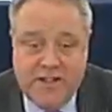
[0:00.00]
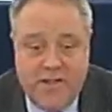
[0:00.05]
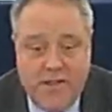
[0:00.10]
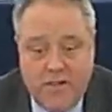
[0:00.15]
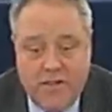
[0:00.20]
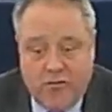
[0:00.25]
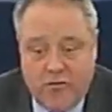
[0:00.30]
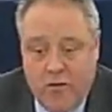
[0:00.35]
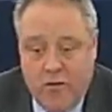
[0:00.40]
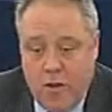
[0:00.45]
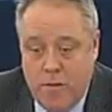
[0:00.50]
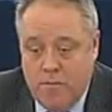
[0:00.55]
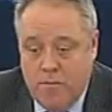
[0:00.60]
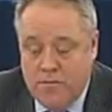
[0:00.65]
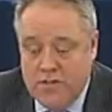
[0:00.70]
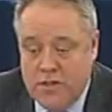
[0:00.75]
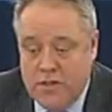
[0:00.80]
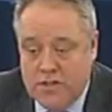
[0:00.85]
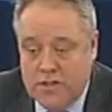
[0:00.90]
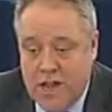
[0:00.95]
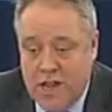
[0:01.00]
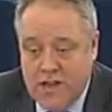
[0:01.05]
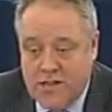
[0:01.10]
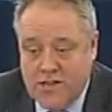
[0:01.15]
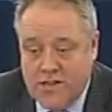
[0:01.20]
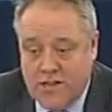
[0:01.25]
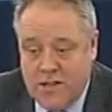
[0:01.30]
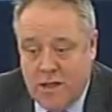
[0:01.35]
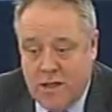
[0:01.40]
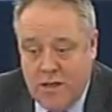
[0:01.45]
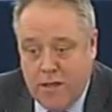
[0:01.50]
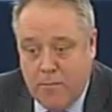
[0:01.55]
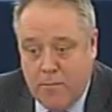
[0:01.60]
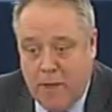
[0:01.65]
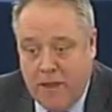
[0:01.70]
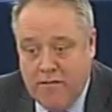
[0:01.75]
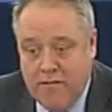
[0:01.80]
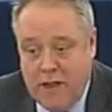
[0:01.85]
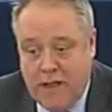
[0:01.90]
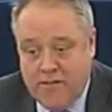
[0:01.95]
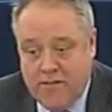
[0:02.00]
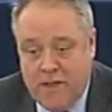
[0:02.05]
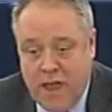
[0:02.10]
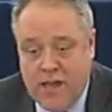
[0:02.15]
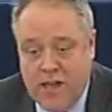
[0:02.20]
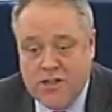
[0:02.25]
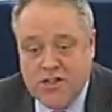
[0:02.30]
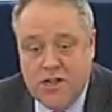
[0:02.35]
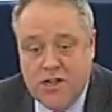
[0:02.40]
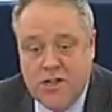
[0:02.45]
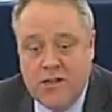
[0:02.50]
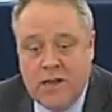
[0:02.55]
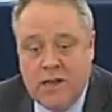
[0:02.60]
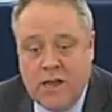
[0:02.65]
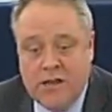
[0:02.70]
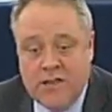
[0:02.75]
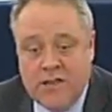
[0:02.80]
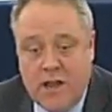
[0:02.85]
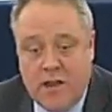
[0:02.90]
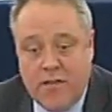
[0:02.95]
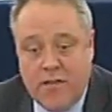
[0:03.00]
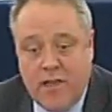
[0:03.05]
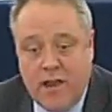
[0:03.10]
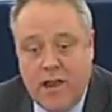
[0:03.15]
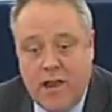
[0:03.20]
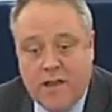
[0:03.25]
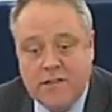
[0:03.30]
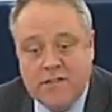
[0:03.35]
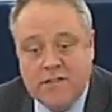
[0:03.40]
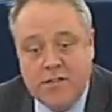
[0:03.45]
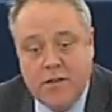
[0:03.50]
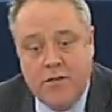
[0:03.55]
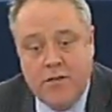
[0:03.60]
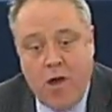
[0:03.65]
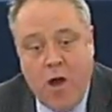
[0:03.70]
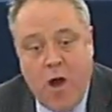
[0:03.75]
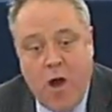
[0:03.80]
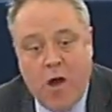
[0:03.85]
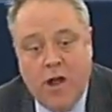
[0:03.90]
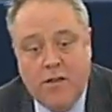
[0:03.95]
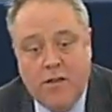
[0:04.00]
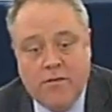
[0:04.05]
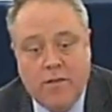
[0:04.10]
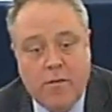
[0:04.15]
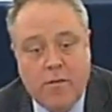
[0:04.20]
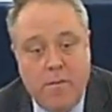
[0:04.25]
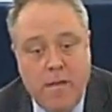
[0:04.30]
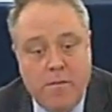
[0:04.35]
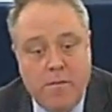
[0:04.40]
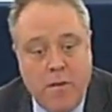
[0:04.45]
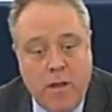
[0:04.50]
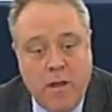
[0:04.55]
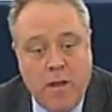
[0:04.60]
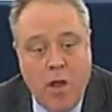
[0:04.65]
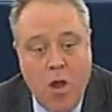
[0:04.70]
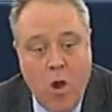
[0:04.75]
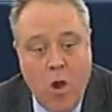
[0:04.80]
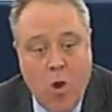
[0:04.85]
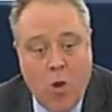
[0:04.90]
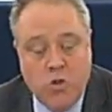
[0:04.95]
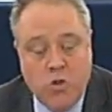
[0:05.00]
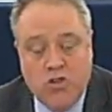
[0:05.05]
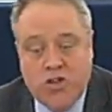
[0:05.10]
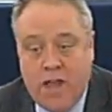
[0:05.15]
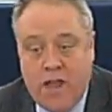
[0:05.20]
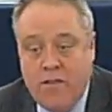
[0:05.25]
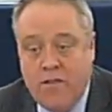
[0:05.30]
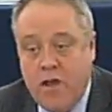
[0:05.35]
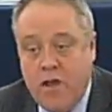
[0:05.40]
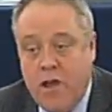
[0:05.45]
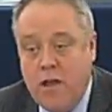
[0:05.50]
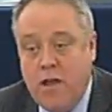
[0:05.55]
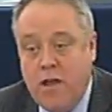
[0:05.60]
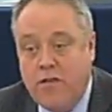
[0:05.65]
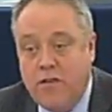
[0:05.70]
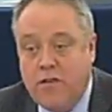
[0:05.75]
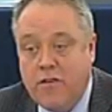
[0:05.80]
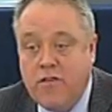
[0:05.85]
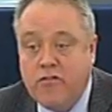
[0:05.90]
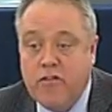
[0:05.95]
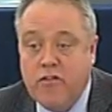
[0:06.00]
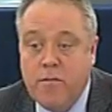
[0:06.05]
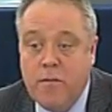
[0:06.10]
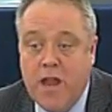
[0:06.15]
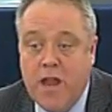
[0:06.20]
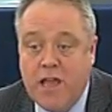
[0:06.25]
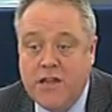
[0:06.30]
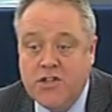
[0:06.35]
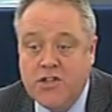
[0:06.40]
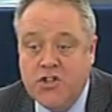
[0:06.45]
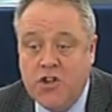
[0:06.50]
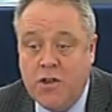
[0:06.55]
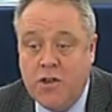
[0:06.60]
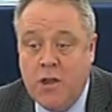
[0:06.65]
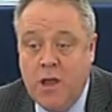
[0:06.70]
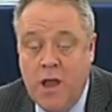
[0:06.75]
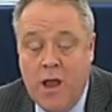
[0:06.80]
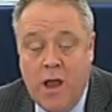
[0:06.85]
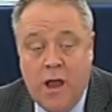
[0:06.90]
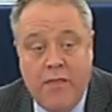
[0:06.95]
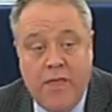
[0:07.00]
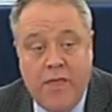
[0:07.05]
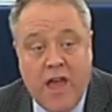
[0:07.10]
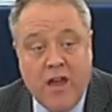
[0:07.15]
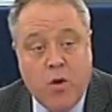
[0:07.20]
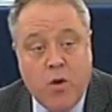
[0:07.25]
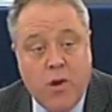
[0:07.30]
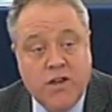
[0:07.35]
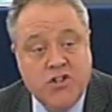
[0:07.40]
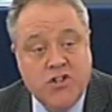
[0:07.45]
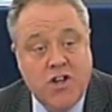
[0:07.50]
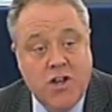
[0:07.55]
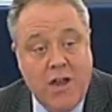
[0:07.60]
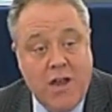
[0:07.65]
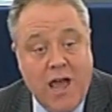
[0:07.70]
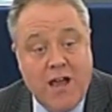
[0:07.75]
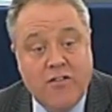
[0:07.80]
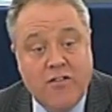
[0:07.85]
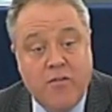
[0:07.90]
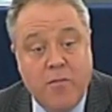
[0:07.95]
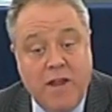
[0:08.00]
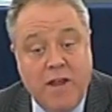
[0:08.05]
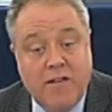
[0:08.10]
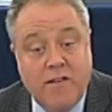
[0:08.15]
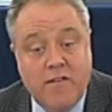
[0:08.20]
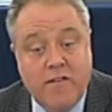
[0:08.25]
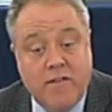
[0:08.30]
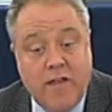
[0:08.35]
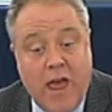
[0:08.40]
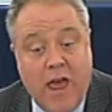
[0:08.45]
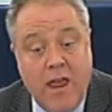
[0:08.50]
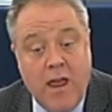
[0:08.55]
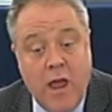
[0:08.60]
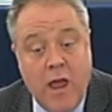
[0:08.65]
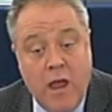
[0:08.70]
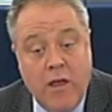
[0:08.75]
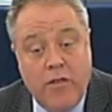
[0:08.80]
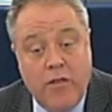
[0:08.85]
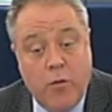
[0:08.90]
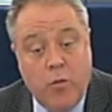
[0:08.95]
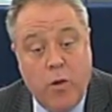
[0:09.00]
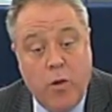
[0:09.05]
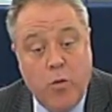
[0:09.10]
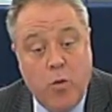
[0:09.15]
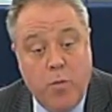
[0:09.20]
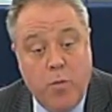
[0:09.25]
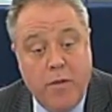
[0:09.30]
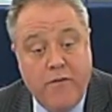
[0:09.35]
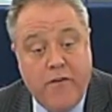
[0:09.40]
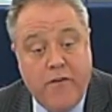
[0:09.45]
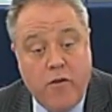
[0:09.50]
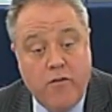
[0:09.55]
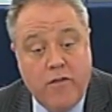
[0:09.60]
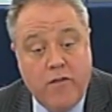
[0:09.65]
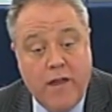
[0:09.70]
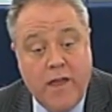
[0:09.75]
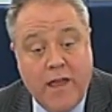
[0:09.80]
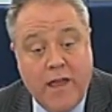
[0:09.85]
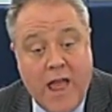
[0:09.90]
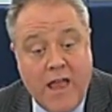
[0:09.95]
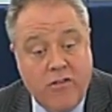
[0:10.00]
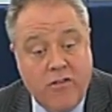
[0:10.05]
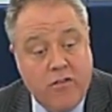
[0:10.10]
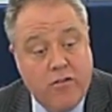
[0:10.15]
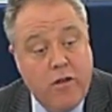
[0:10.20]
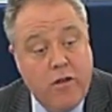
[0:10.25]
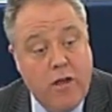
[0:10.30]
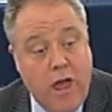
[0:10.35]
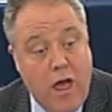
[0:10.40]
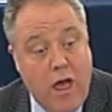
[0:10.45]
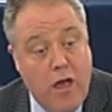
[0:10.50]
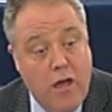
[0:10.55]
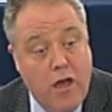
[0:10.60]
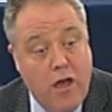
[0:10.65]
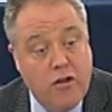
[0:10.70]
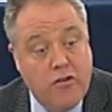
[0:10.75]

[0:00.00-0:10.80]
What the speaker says: in this room suggests that Baroness Ashton has anything less than the highest commitment on gender and other discrimination. And that question allows me to say that we will be voting against a